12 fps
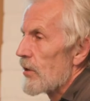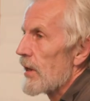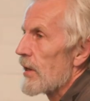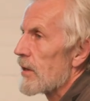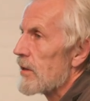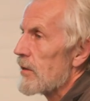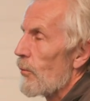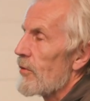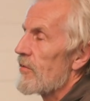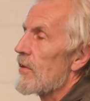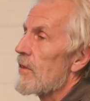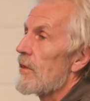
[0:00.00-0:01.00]
you can
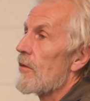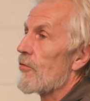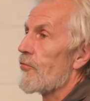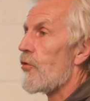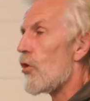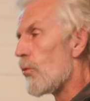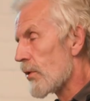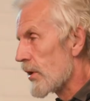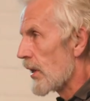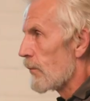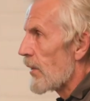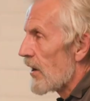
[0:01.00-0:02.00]
represent these
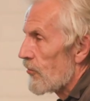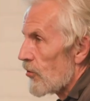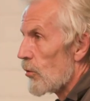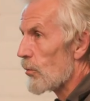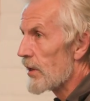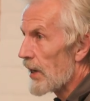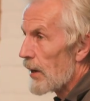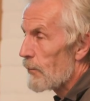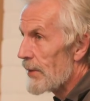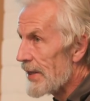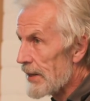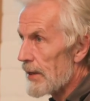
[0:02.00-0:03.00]
formally, and by formally I
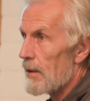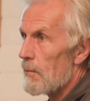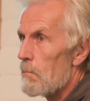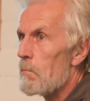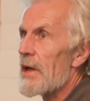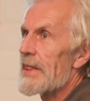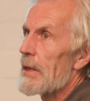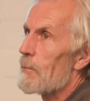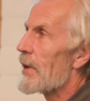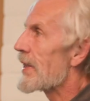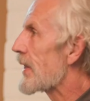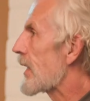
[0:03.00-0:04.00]
mean
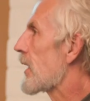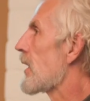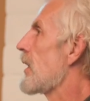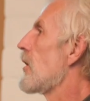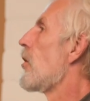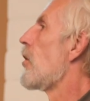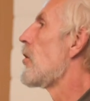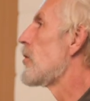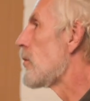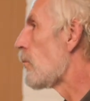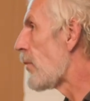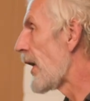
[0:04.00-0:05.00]
mathematically
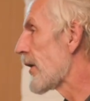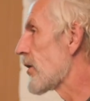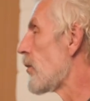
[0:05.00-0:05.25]
or by